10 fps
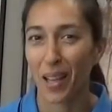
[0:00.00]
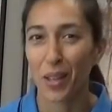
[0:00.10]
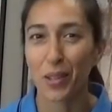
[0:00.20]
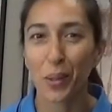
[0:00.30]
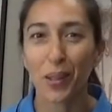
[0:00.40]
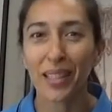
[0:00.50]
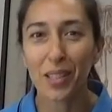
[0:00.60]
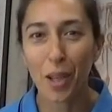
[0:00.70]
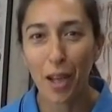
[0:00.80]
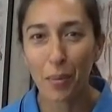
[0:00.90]
So
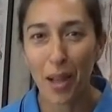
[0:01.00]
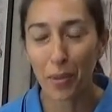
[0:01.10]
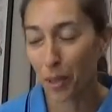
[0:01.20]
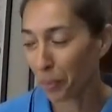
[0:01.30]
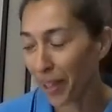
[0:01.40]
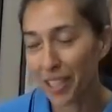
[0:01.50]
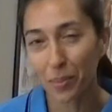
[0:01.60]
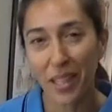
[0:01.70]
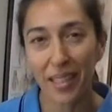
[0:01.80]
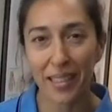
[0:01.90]
let's talk about the
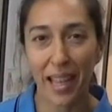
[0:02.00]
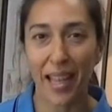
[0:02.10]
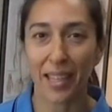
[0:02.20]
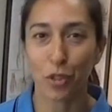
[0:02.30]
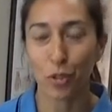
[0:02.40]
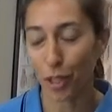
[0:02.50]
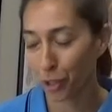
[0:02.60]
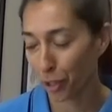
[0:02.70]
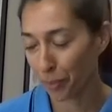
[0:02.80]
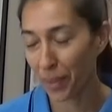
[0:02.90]
placement and
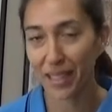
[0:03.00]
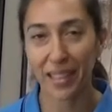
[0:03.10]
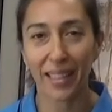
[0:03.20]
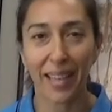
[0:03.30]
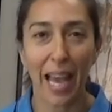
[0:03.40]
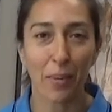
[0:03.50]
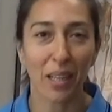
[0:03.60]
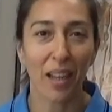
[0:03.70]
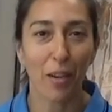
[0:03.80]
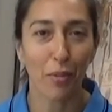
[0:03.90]
structure and basic
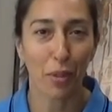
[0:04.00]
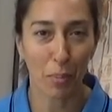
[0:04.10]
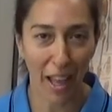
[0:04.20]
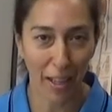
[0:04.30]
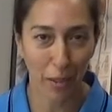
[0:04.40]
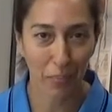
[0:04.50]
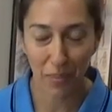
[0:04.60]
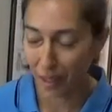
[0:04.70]
anatomy of the bladder.